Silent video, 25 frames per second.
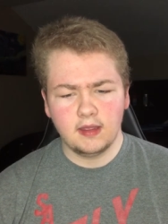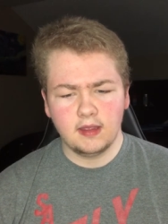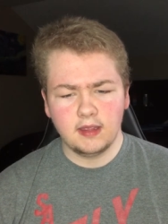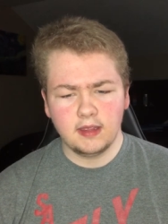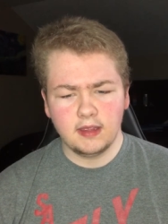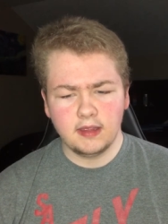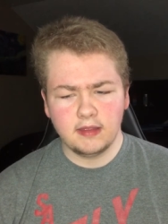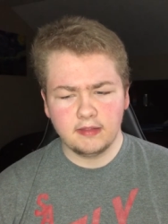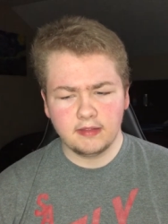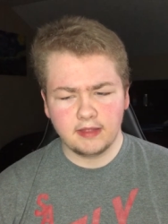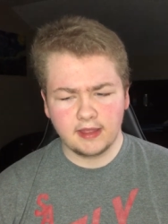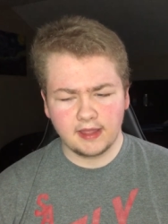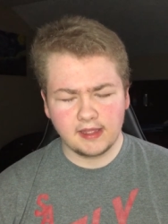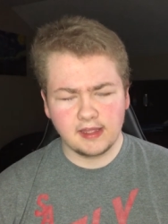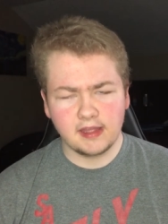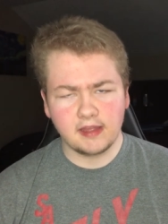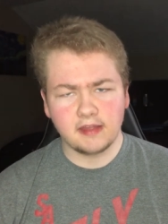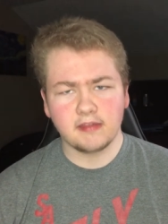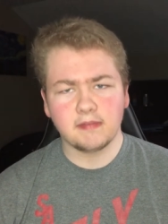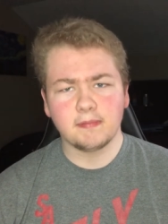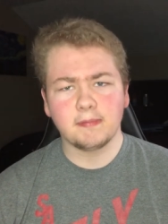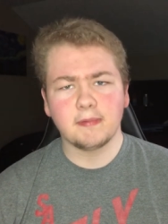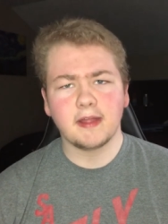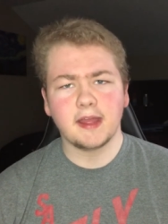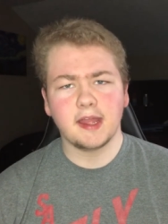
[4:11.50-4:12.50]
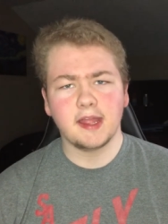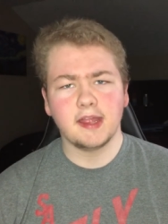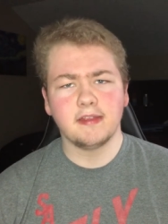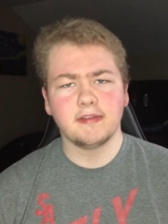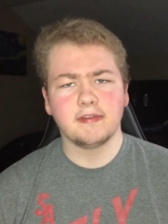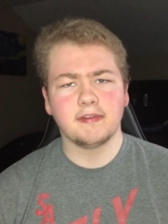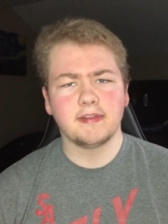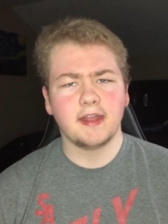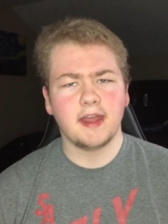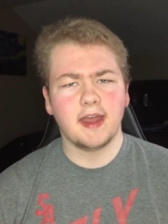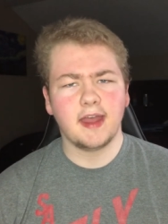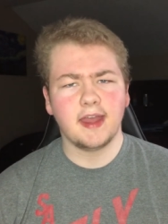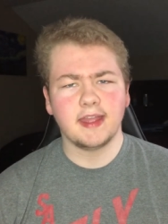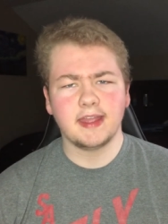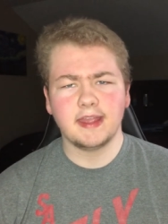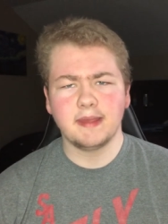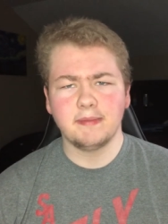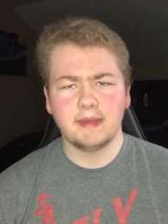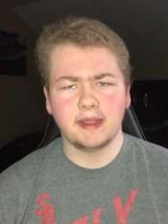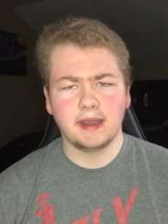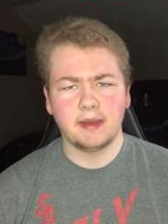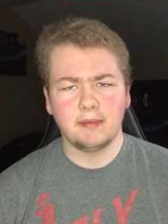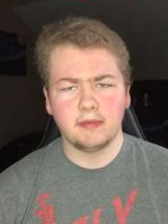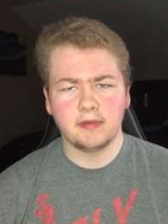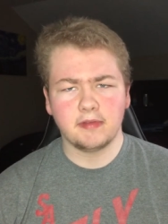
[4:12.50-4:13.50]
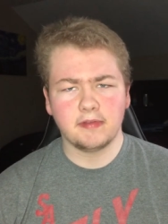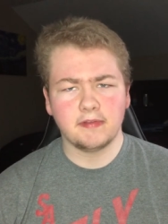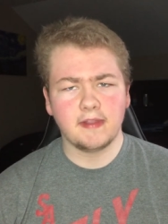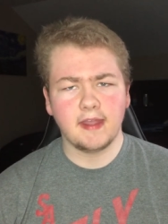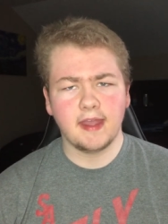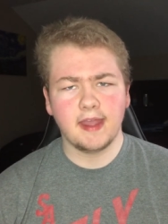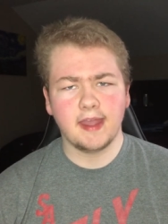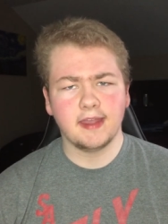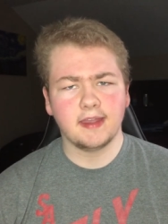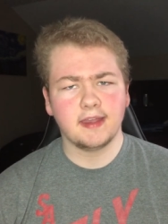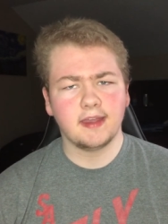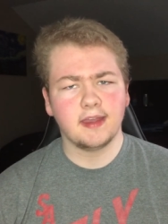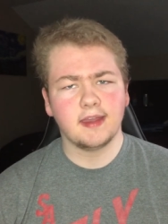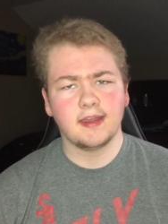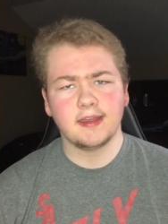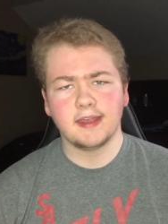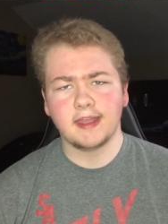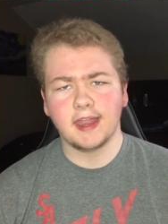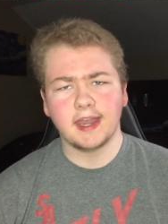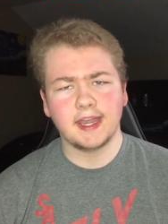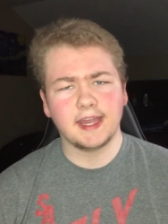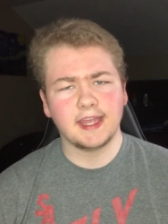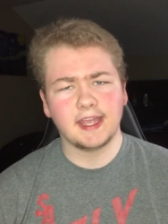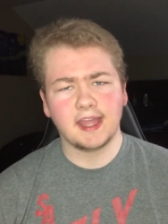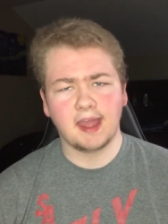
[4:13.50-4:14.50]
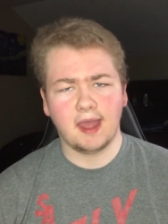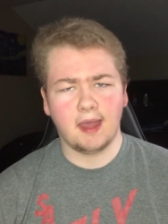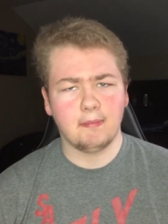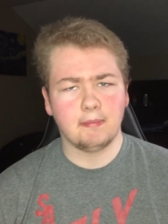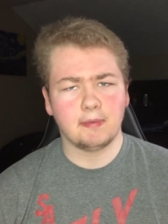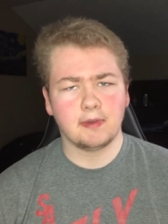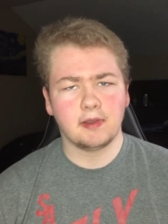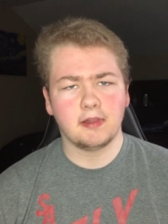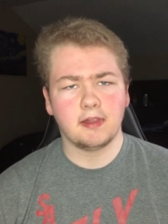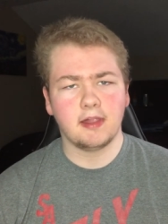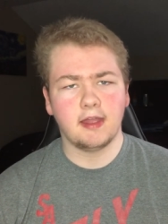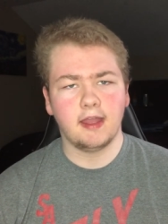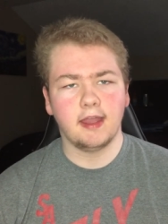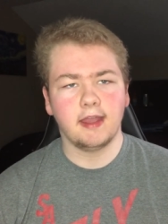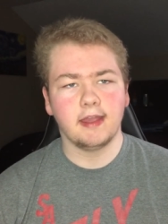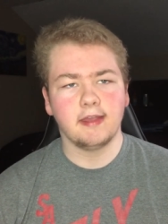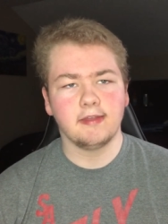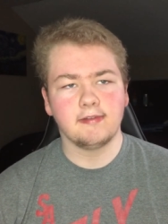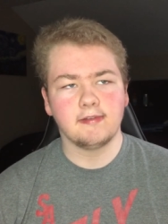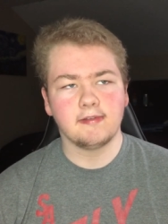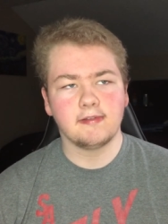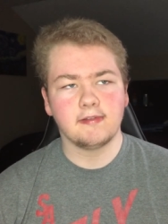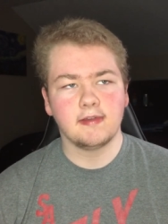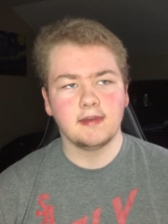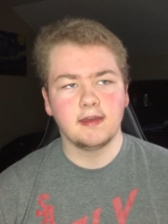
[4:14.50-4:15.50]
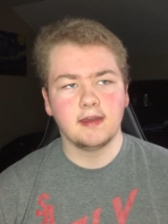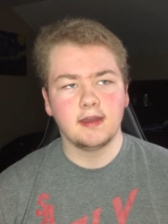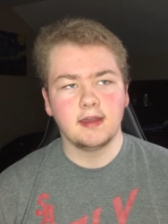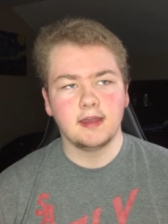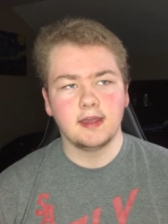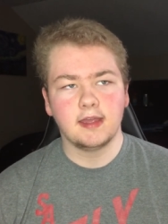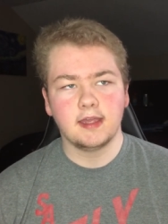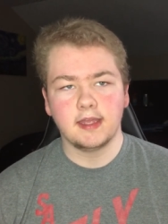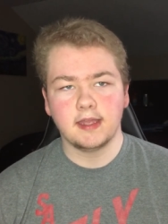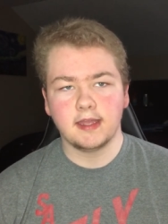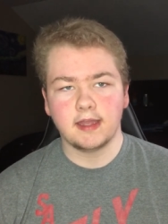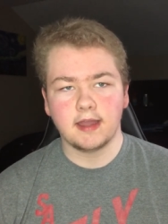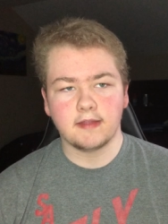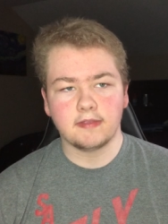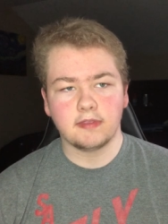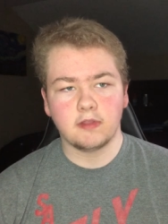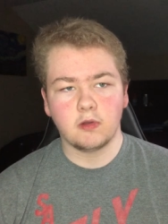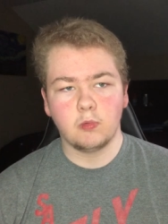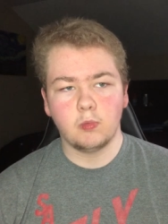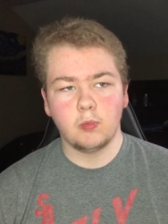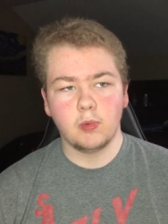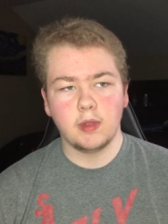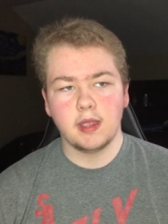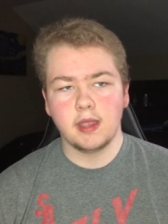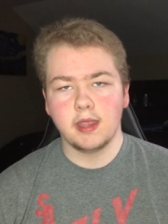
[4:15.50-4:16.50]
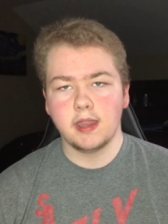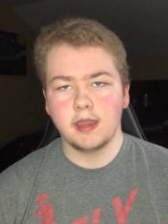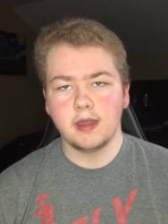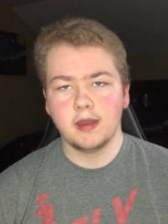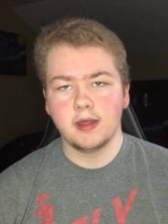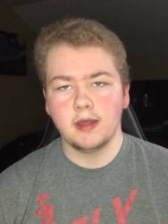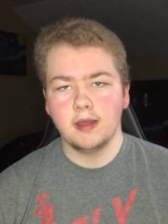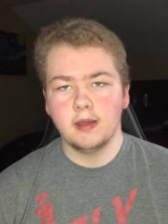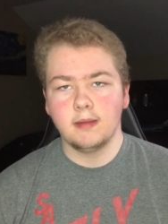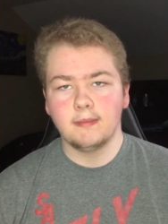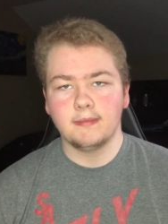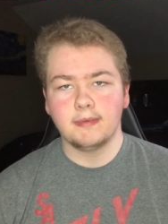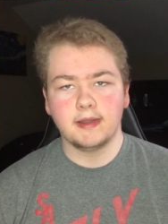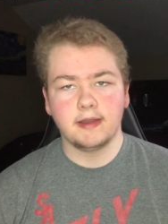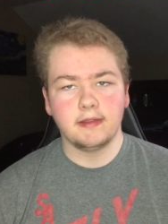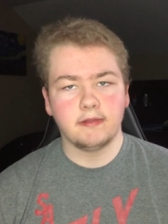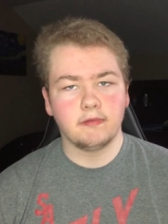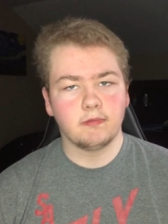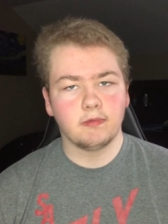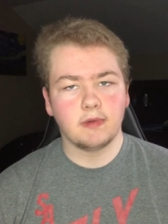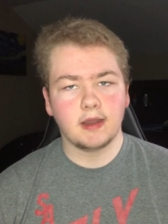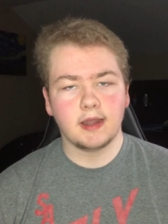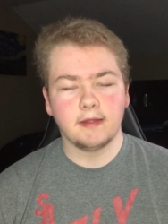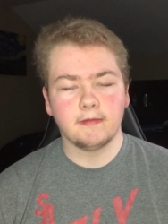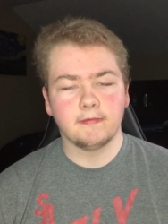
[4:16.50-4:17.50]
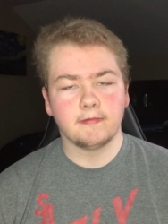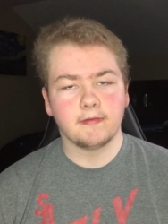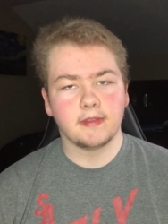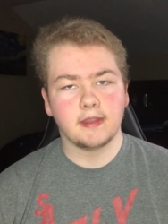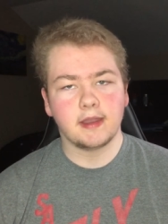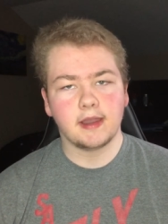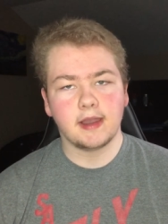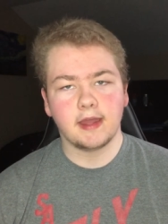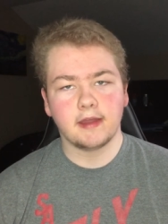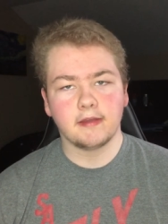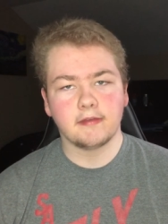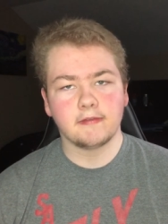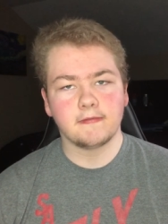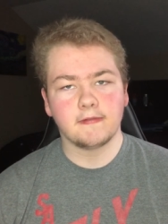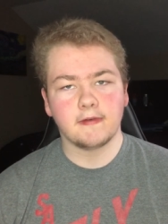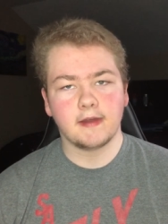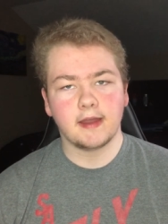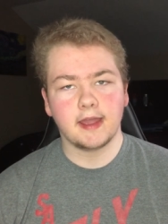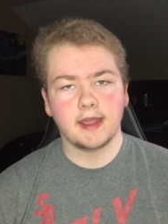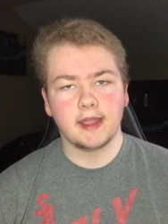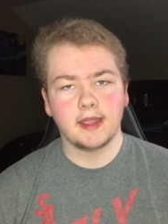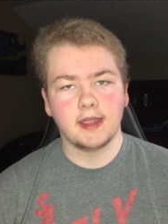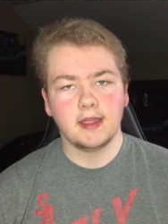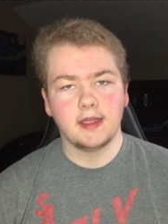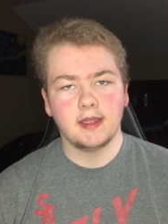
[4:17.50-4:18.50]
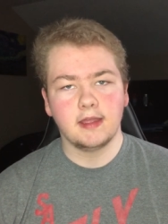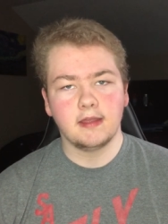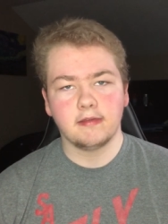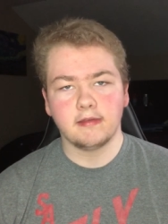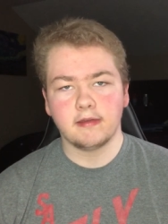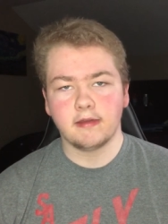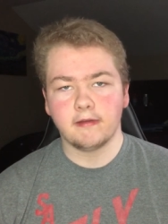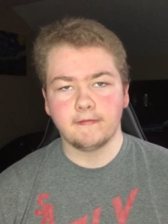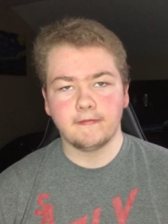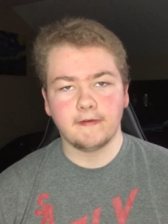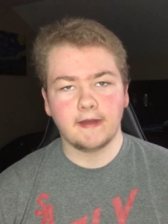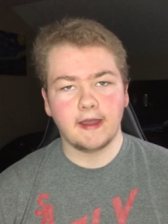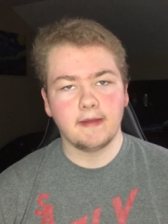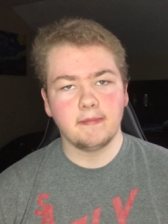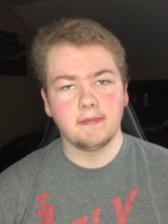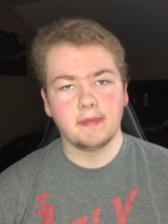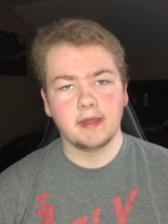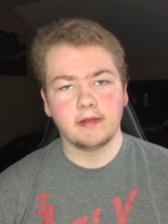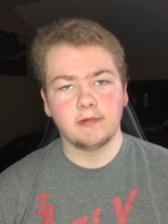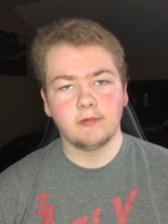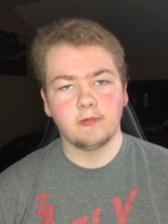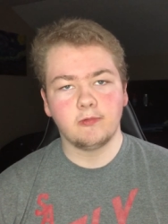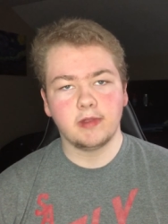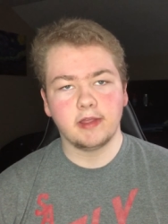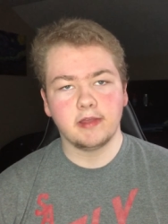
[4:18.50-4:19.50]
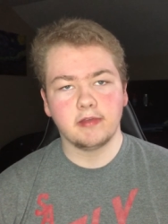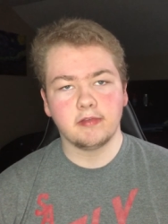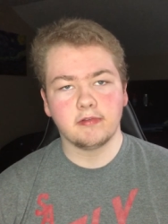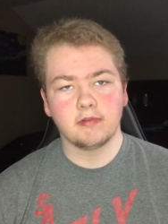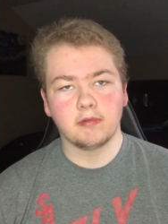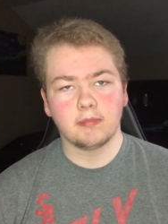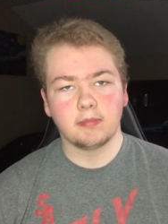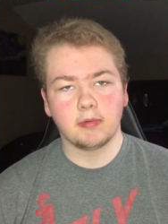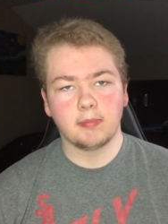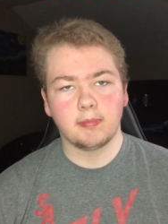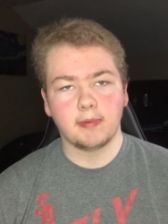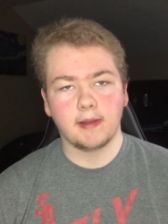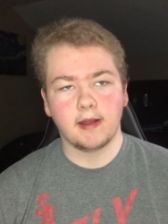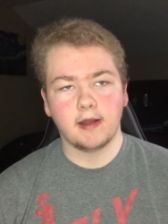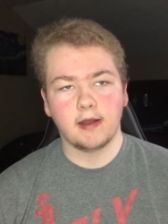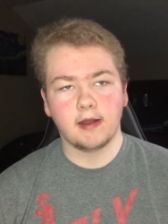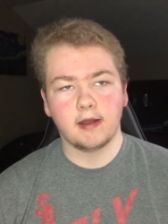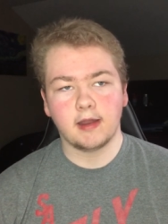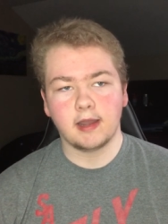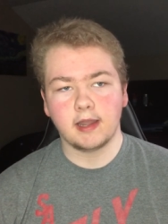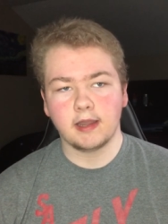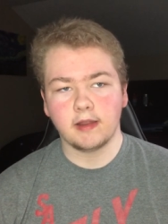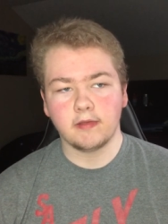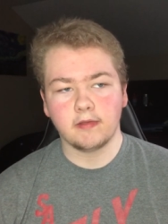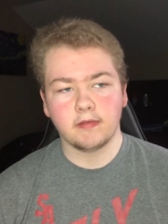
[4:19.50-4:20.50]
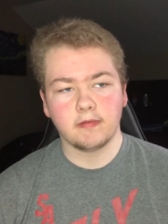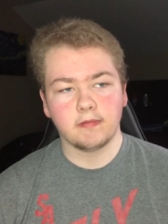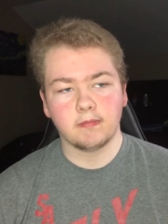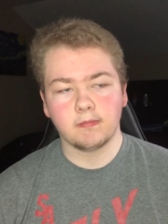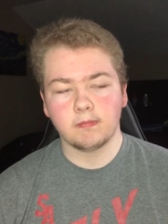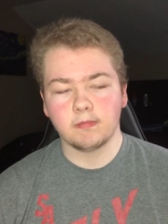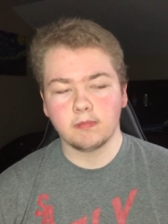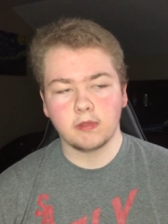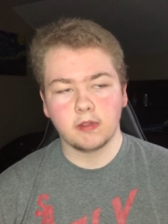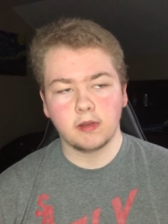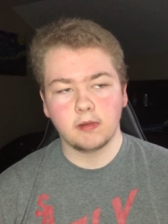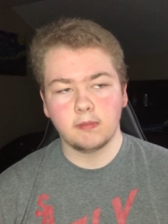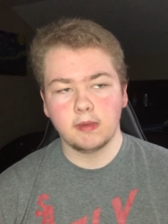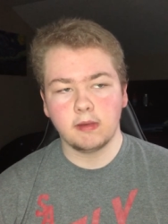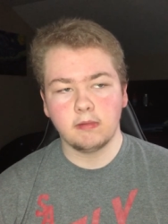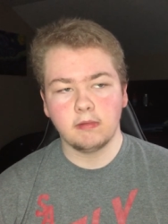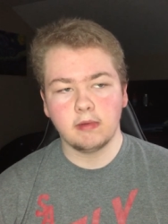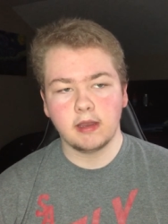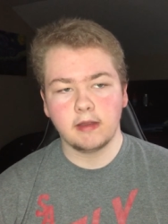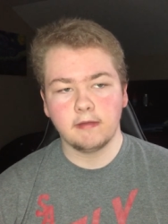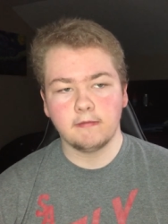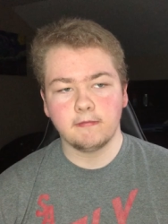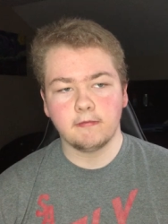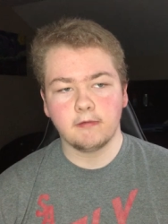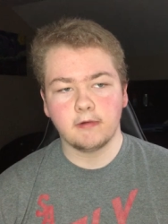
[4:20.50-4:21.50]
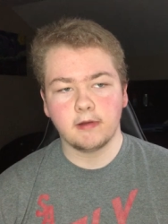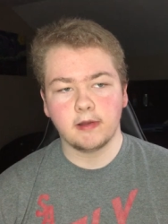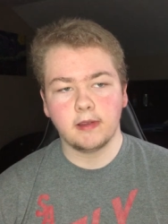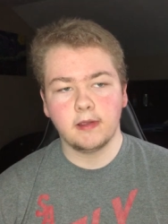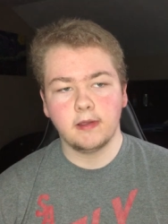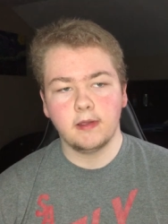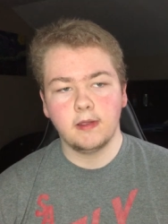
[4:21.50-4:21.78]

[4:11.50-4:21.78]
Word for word: he like explains that he made a mistake. Kenny capitalized. He got the win, but he's ready for the next fight. He's got five weeks to prepare, and he's going to be ready for it.